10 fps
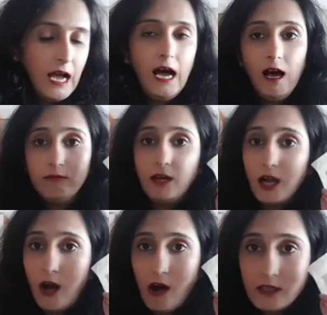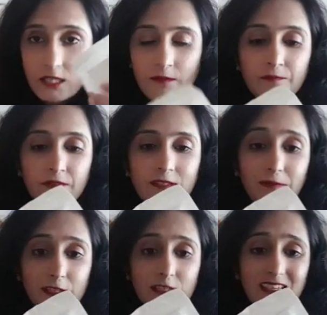A gauze,
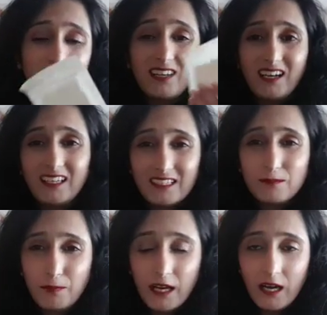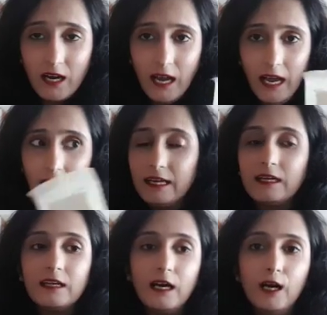especially if the cut is bigger
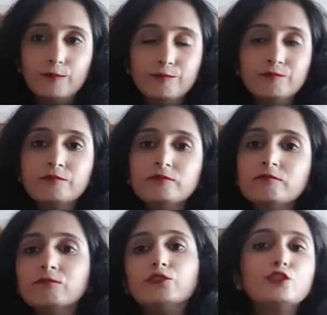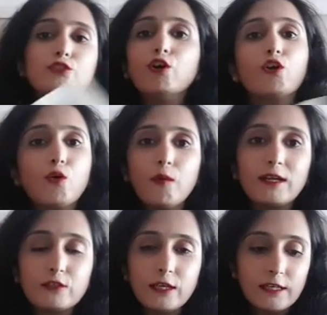and you don't know
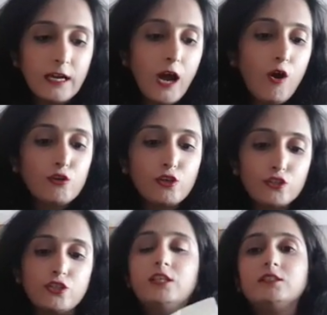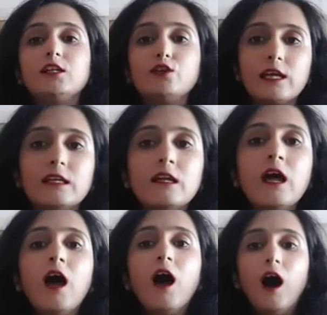where to run around, just till you
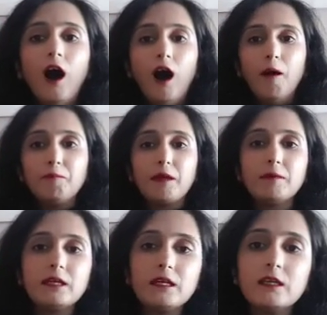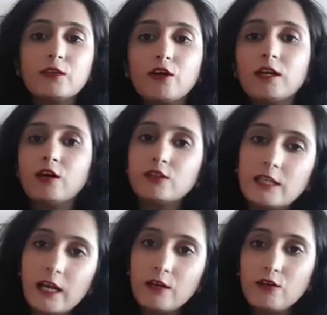can, maybe you're in a
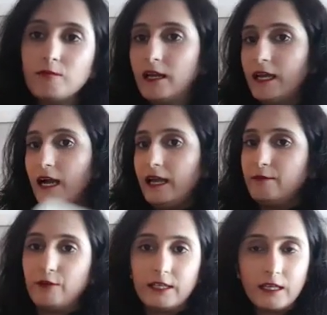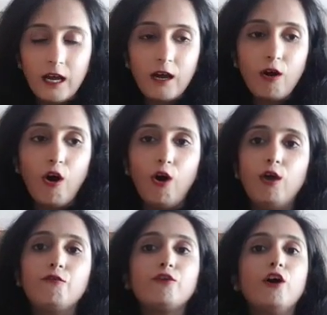hotel room like I am right now, or
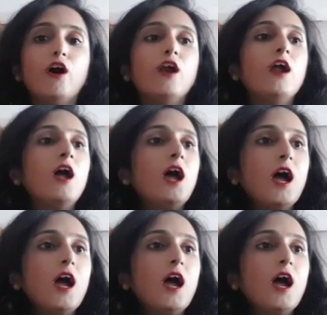if you're